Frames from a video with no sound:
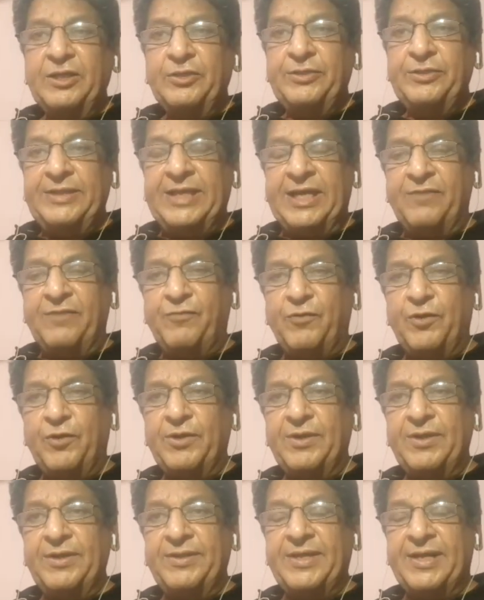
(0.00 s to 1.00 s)

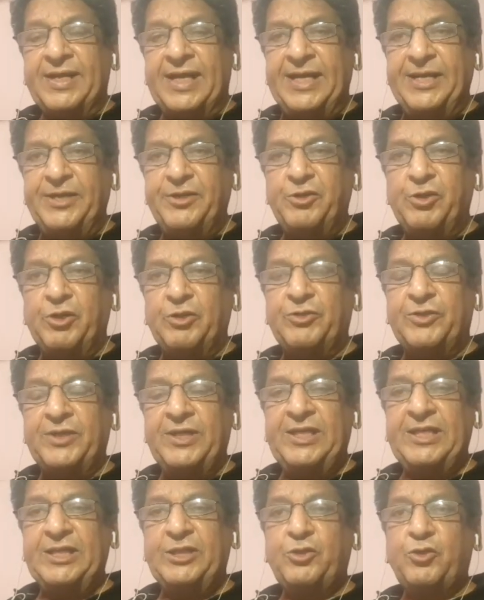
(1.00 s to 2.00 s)
Therefore, the right
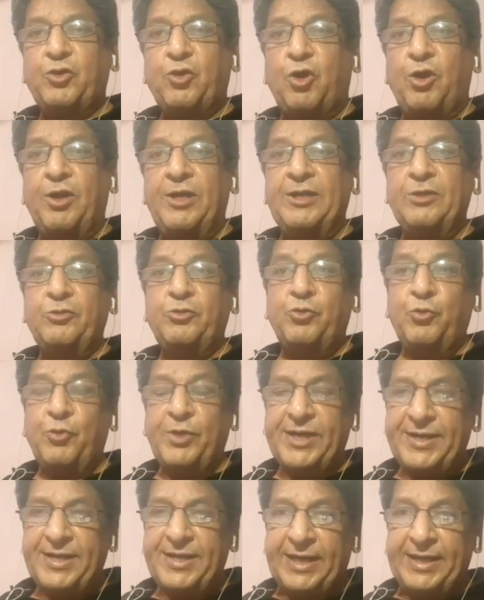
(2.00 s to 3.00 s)
nostril is called
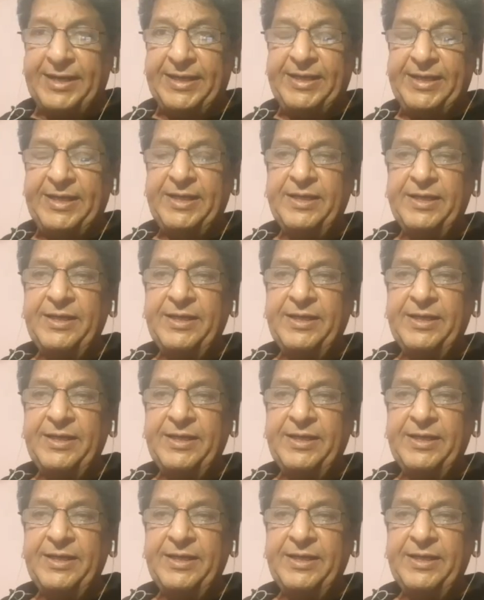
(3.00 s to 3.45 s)
Surya Nadi,